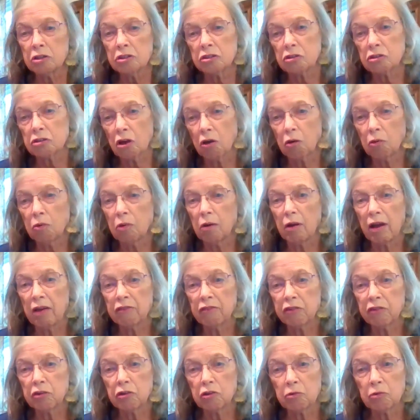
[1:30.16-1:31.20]
So
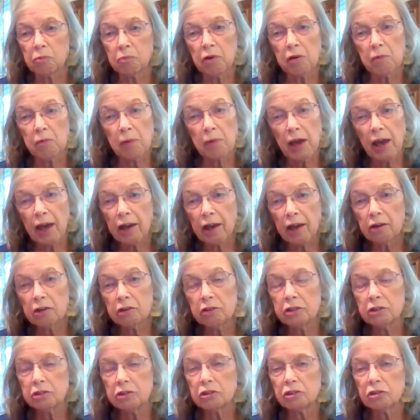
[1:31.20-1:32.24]
if you're
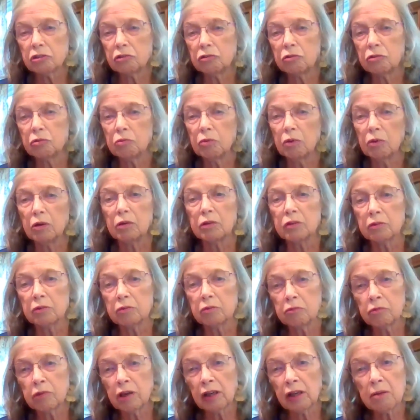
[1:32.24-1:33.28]
prepared to
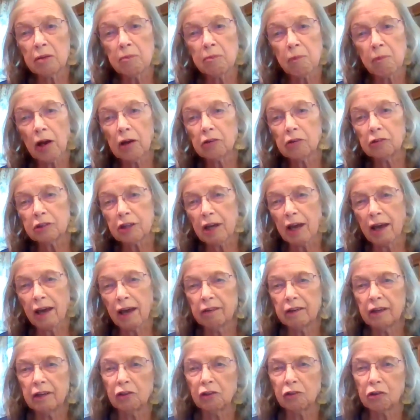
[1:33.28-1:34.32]
really buckle
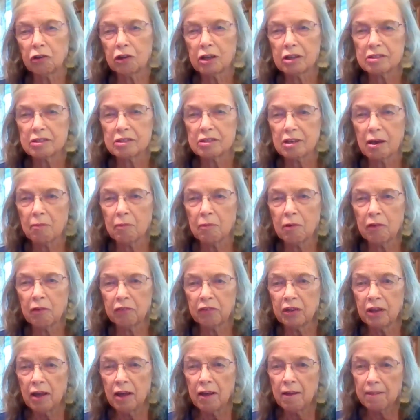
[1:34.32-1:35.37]
down and look at some
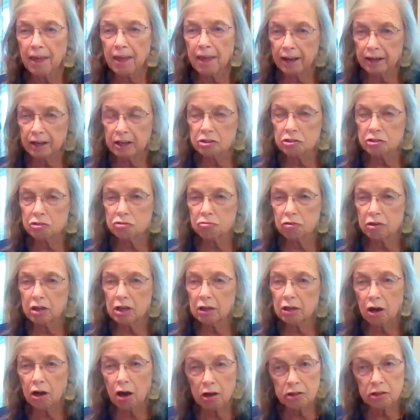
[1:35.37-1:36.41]
of that
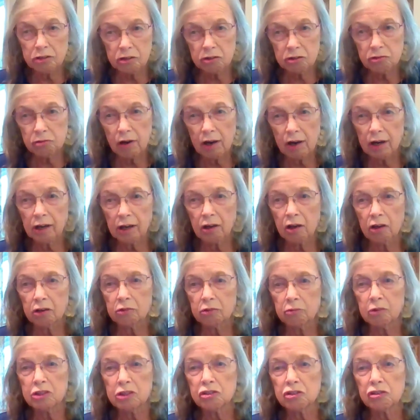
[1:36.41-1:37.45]
history, concentrating on
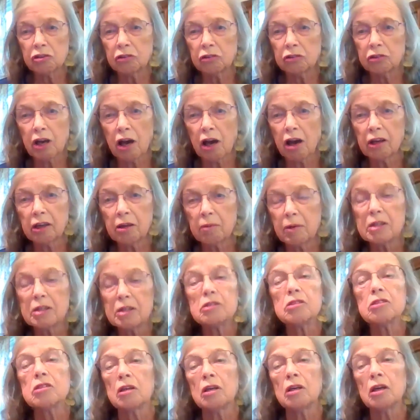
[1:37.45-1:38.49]
original
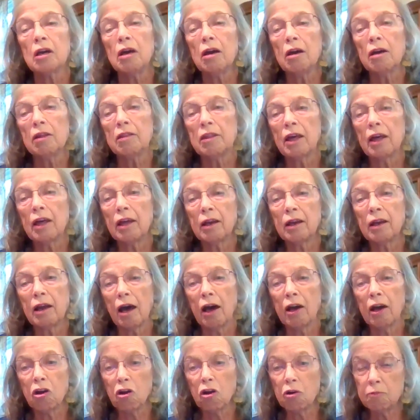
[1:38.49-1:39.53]
documents, then
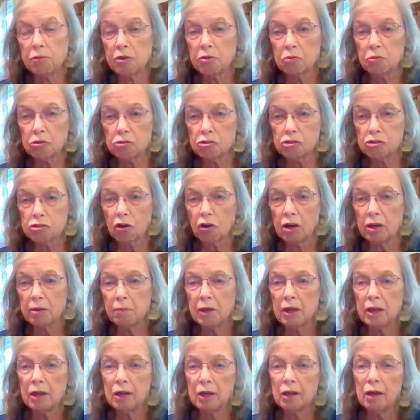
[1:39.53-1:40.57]
I hope you will join
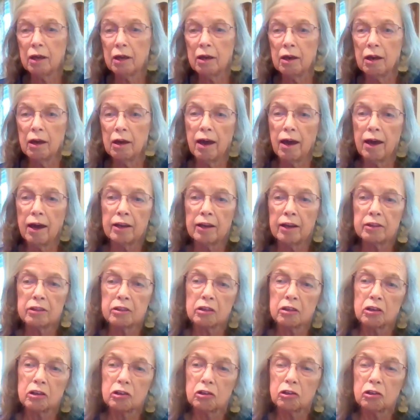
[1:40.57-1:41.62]
me and at the
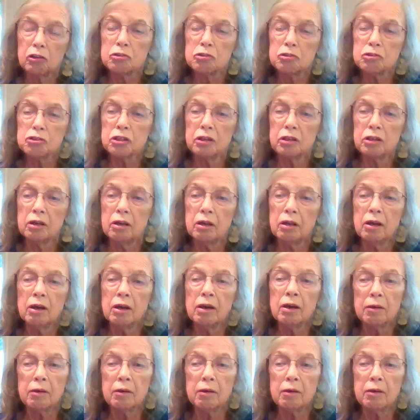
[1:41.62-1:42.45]
conclusion